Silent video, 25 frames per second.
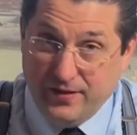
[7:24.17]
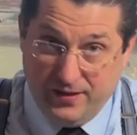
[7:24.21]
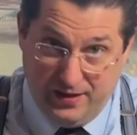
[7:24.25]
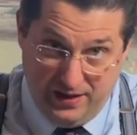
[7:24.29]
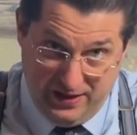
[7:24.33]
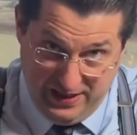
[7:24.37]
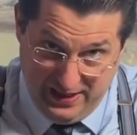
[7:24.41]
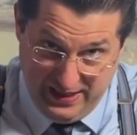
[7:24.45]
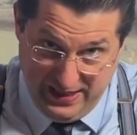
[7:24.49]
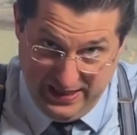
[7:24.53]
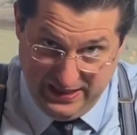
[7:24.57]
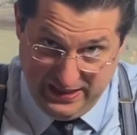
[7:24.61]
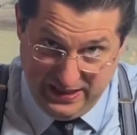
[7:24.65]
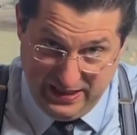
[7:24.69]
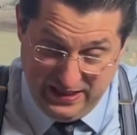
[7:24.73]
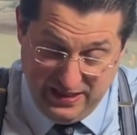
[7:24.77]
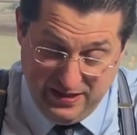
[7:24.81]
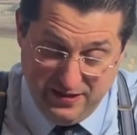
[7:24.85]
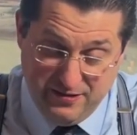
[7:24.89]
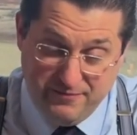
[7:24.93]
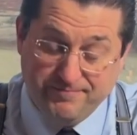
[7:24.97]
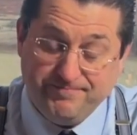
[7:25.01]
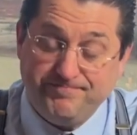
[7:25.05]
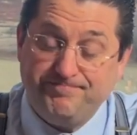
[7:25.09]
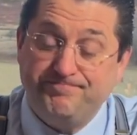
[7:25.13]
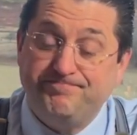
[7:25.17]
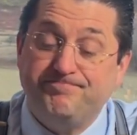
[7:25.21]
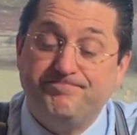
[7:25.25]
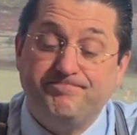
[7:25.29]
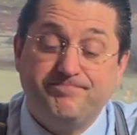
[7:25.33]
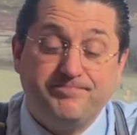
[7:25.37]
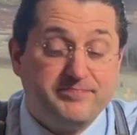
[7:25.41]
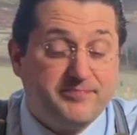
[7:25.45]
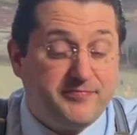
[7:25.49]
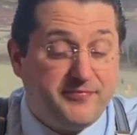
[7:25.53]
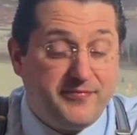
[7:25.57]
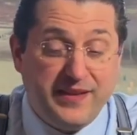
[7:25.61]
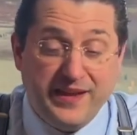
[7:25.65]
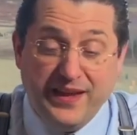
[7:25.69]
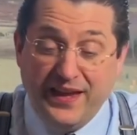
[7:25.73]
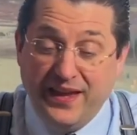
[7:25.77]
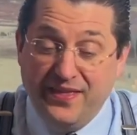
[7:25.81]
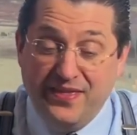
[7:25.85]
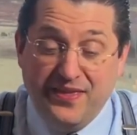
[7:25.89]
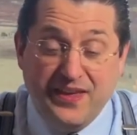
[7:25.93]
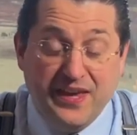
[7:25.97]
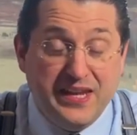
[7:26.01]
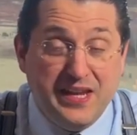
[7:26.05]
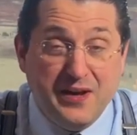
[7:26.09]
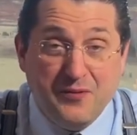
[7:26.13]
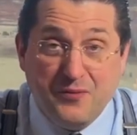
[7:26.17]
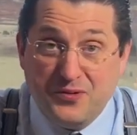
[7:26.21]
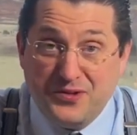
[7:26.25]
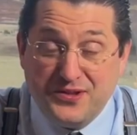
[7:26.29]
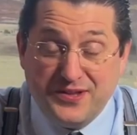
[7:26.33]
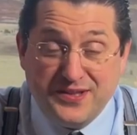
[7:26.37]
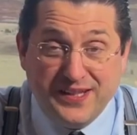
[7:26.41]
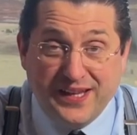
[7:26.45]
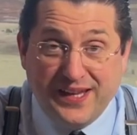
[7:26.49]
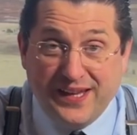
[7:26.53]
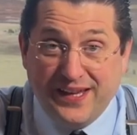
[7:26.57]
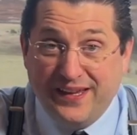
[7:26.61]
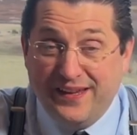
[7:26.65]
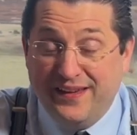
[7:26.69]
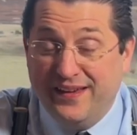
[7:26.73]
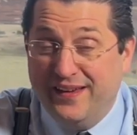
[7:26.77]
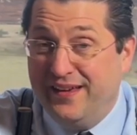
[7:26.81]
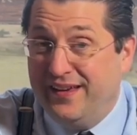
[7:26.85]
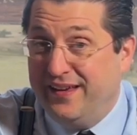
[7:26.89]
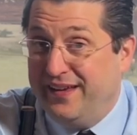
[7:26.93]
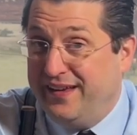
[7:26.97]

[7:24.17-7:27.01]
Link here. And then I would say,